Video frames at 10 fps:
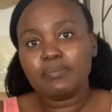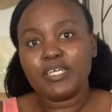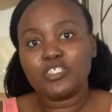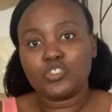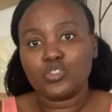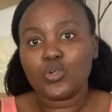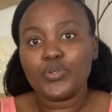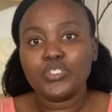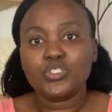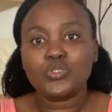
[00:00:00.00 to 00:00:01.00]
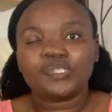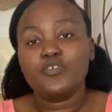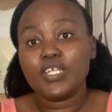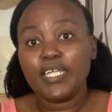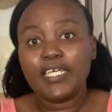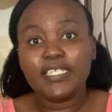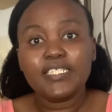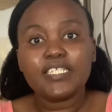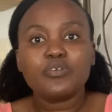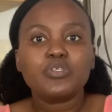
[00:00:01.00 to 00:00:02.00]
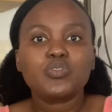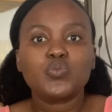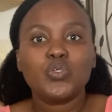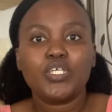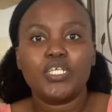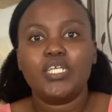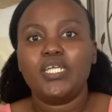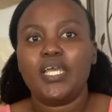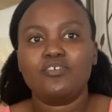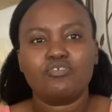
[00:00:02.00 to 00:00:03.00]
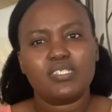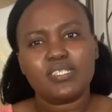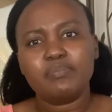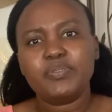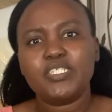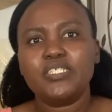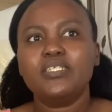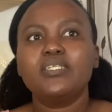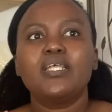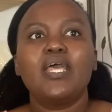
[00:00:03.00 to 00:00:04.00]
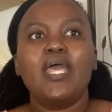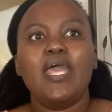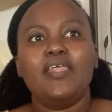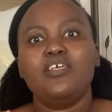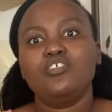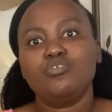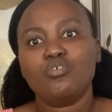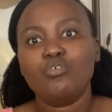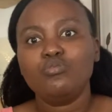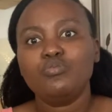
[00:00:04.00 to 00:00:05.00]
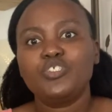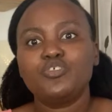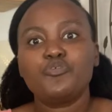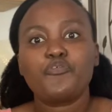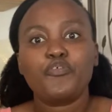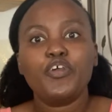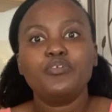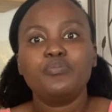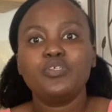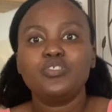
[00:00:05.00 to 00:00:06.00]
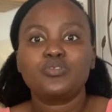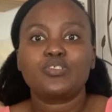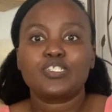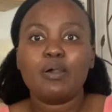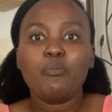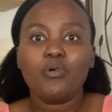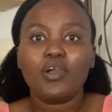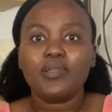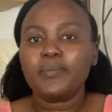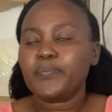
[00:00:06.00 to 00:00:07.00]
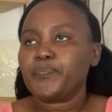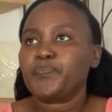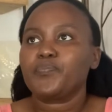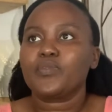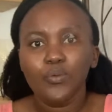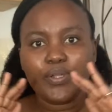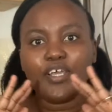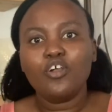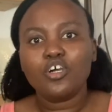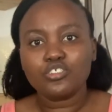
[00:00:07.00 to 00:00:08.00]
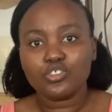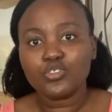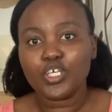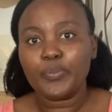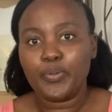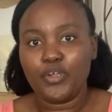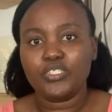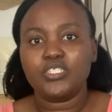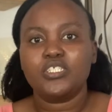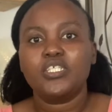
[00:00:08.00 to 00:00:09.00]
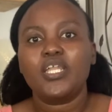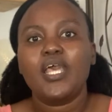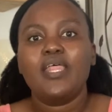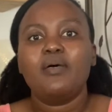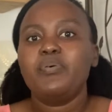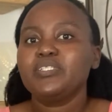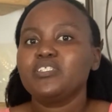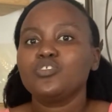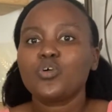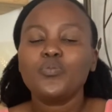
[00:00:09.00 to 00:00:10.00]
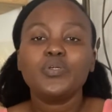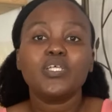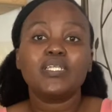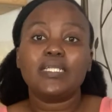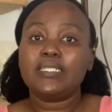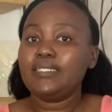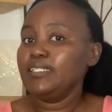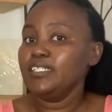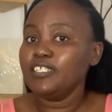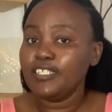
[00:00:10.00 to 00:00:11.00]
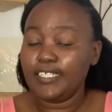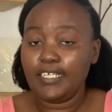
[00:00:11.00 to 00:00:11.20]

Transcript: my story to the lady that was working at reception, and then she referred me to someone. When I got to that person told me that it needed